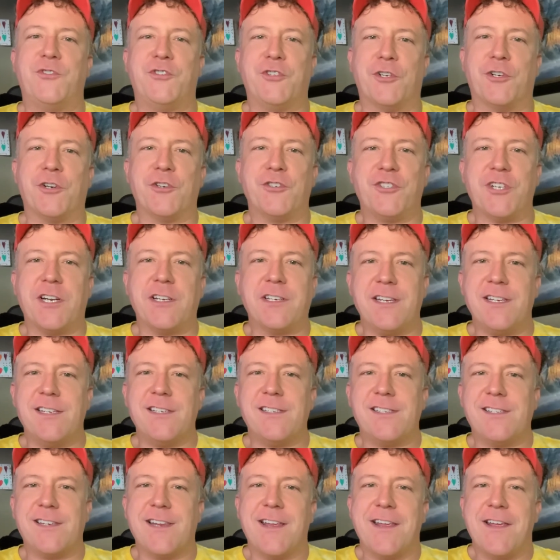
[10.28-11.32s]
sugar
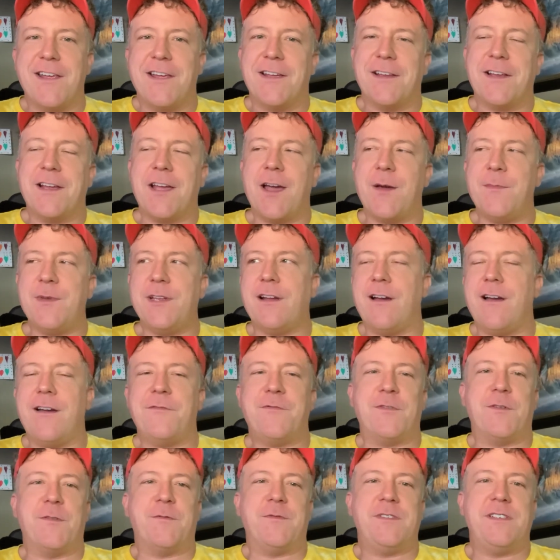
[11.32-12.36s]
junkies? Coming
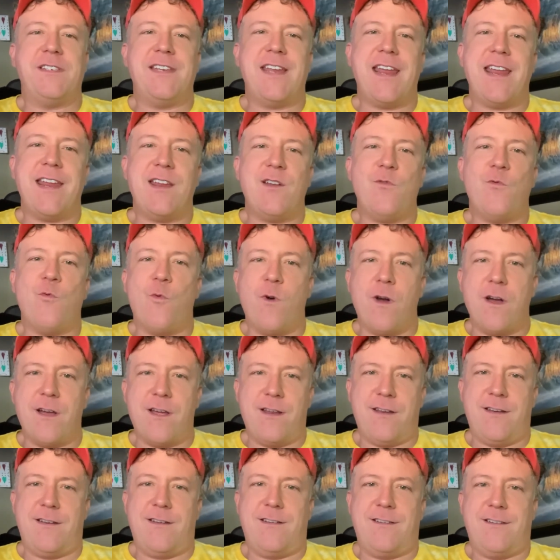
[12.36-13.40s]
off of day
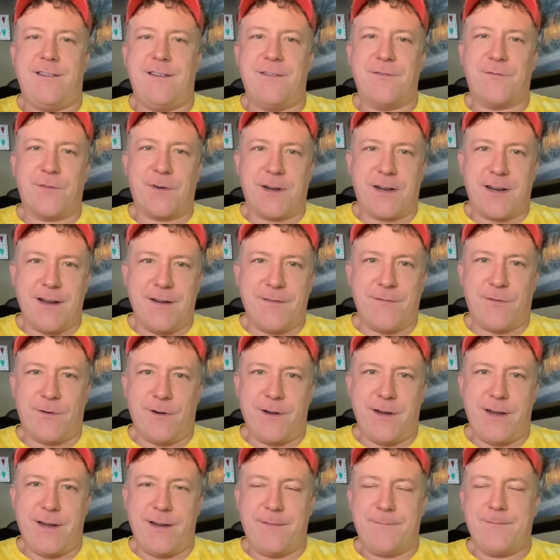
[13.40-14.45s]
one of
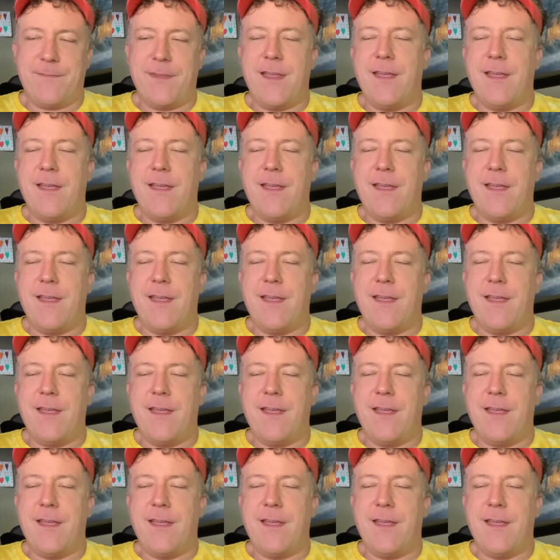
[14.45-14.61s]
recovery.